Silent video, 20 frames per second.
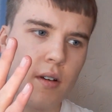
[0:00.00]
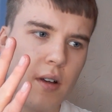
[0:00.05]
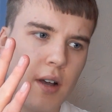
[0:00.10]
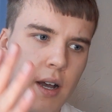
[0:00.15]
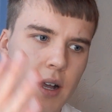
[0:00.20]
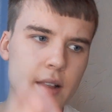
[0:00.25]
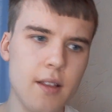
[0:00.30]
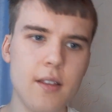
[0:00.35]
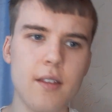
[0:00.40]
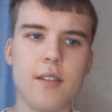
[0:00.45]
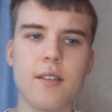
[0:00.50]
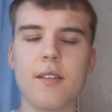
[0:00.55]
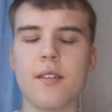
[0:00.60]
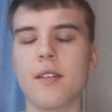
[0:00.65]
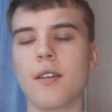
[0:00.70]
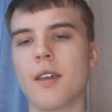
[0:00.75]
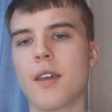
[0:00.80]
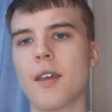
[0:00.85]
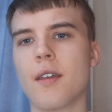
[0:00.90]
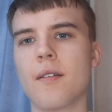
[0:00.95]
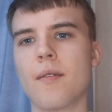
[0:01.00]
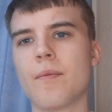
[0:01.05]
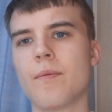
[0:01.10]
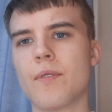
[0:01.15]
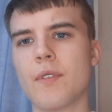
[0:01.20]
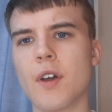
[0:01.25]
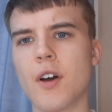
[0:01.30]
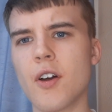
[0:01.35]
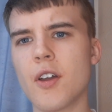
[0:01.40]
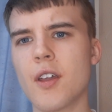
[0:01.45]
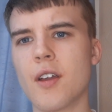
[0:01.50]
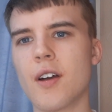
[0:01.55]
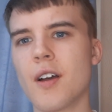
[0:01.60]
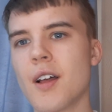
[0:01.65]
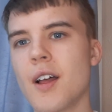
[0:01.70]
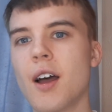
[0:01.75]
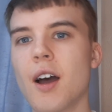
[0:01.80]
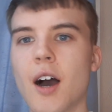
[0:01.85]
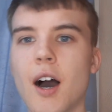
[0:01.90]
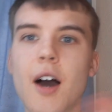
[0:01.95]
And I
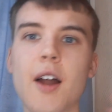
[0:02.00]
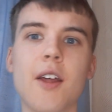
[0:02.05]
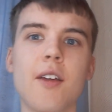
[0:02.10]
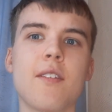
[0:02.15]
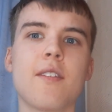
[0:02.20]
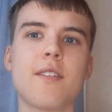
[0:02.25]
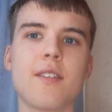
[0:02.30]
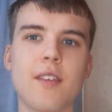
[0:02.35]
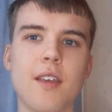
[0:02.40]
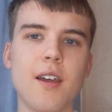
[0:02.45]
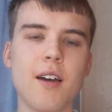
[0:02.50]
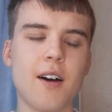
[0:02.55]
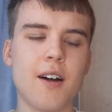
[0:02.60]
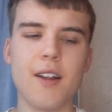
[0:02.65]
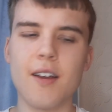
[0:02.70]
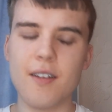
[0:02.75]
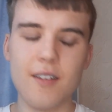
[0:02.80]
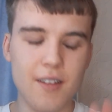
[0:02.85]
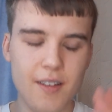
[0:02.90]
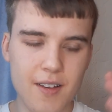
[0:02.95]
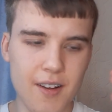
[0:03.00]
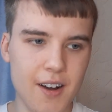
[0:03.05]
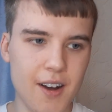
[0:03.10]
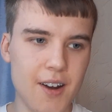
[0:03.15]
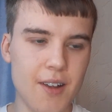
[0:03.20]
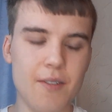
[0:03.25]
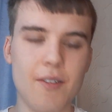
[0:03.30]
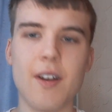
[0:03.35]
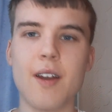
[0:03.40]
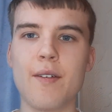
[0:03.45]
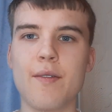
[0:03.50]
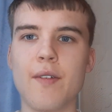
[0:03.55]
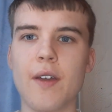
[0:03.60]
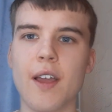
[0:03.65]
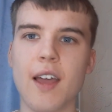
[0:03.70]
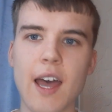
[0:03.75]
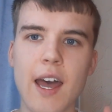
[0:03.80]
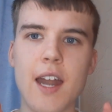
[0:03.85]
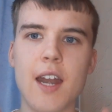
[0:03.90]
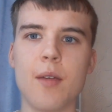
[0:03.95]
I don't see I don't I don't really
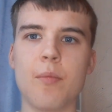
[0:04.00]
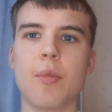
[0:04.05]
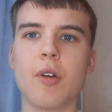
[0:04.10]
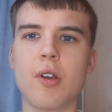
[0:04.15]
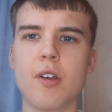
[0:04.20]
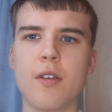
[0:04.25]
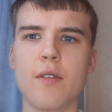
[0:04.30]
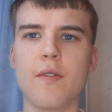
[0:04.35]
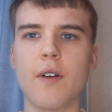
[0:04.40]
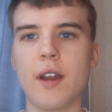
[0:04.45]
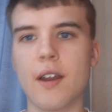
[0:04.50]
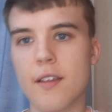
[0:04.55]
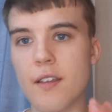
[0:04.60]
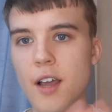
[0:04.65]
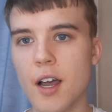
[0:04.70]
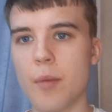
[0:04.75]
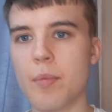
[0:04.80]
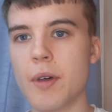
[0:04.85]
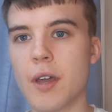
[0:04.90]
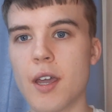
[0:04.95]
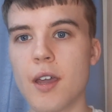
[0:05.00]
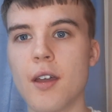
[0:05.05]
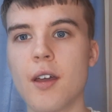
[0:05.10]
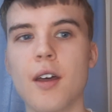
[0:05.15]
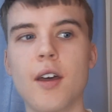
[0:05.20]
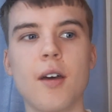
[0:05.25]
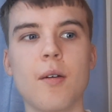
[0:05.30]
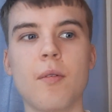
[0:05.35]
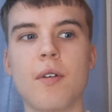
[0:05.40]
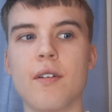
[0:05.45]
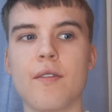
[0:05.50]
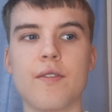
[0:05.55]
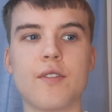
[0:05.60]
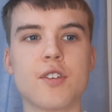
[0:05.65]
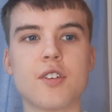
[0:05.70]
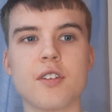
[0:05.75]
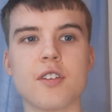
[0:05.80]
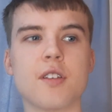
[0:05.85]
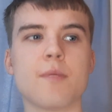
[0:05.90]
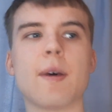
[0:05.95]
think any Blues fan is happy with
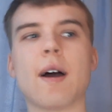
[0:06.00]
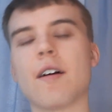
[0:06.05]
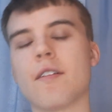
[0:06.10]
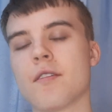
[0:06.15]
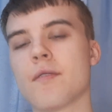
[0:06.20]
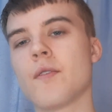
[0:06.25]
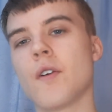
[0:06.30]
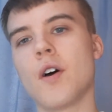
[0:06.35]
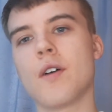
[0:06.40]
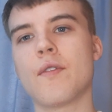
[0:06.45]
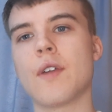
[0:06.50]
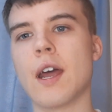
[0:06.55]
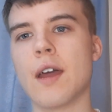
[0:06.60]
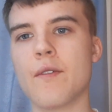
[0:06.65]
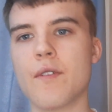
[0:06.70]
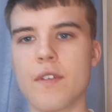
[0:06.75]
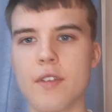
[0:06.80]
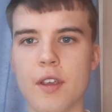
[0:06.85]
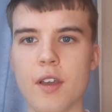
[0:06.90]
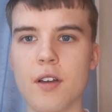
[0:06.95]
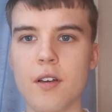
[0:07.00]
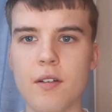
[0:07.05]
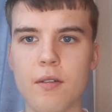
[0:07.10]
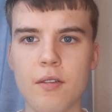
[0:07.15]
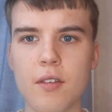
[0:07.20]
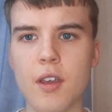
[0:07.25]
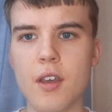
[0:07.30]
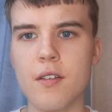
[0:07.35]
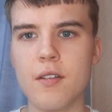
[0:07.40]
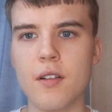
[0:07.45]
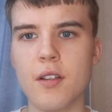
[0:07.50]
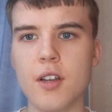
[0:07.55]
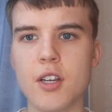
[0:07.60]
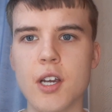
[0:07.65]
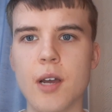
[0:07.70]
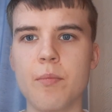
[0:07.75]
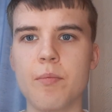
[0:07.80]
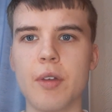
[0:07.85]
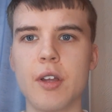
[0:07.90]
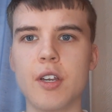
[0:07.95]
just about surviving every single season in the
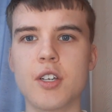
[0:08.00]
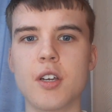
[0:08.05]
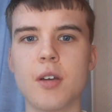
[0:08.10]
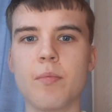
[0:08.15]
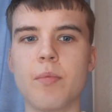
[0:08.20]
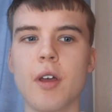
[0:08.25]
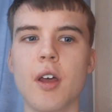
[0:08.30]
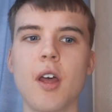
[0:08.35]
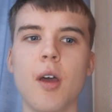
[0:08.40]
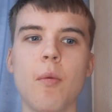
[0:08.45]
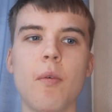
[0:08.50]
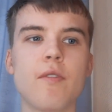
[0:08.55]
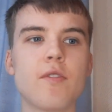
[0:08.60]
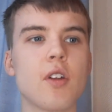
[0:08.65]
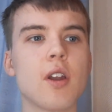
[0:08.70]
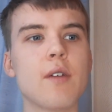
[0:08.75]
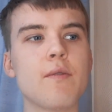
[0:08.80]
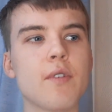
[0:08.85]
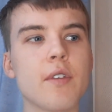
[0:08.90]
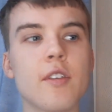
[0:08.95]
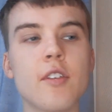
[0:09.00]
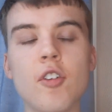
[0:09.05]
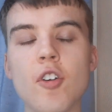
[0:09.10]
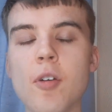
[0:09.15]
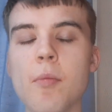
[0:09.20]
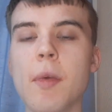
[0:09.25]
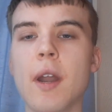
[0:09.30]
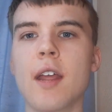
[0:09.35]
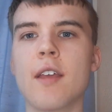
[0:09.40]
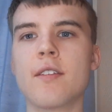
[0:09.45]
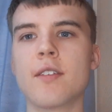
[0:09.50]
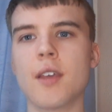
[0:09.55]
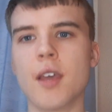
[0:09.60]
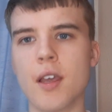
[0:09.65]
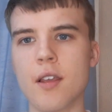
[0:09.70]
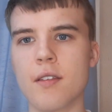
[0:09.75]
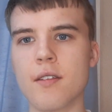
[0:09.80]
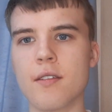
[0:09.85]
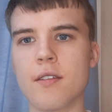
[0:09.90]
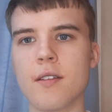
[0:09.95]
championship. We've done it for too many
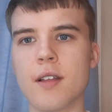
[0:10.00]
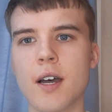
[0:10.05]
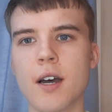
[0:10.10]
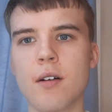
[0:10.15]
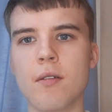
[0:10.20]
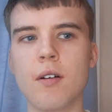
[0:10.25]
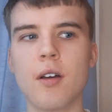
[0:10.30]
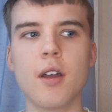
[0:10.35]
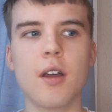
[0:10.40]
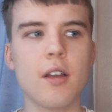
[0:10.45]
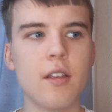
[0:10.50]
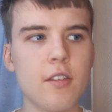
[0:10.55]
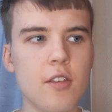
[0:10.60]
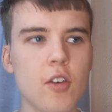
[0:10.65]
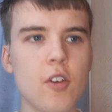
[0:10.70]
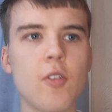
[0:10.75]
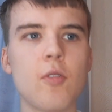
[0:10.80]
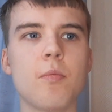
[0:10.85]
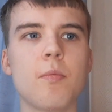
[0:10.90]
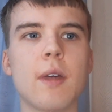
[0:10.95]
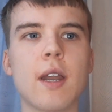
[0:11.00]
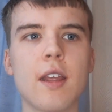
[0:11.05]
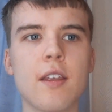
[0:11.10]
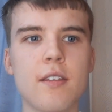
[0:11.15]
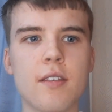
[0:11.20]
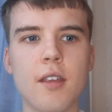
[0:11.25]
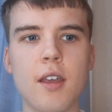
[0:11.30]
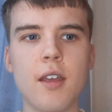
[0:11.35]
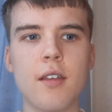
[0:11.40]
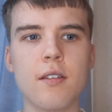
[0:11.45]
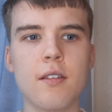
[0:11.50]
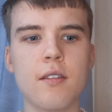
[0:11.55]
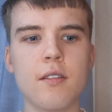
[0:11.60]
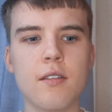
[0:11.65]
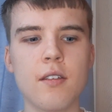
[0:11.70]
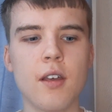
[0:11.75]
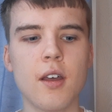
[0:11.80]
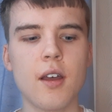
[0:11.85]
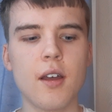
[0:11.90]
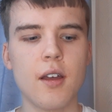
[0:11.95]
seasons now, too many
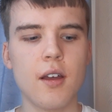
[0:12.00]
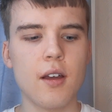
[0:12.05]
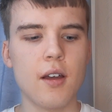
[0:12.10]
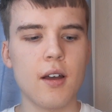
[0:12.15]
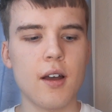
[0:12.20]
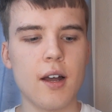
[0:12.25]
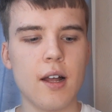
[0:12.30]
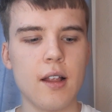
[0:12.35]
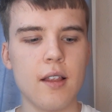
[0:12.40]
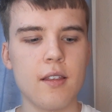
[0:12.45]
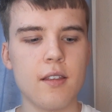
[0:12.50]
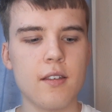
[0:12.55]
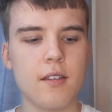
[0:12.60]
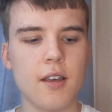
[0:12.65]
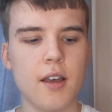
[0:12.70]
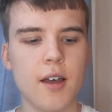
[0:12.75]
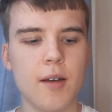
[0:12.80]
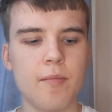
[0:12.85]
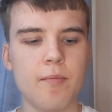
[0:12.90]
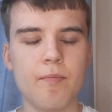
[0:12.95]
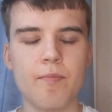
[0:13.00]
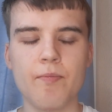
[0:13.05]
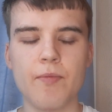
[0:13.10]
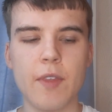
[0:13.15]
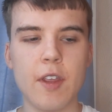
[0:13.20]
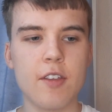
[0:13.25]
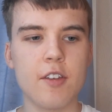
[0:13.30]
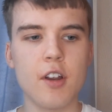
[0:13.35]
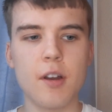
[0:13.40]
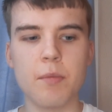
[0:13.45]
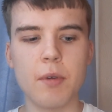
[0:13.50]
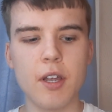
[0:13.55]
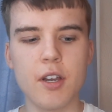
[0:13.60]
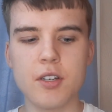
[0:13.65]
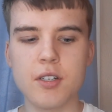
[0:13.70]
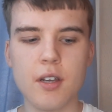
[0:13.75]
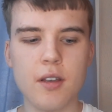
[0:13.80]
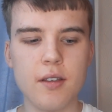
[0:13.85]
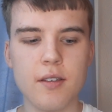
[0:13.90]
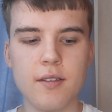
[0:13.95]
seasons, and um, it's going to be
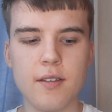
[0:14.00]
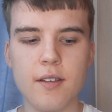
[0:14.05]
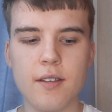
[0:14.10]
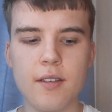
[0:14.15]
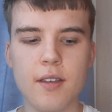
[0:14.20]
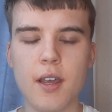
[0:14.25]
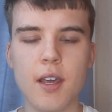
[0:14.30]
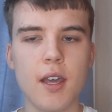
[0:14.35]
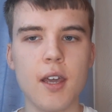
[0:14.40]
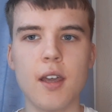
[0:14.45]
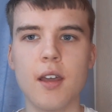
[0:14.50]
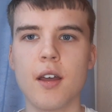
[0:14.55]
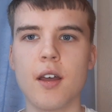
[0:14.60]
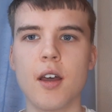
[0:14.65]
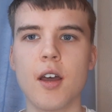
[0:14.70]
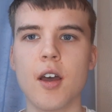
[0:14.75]
interesting to see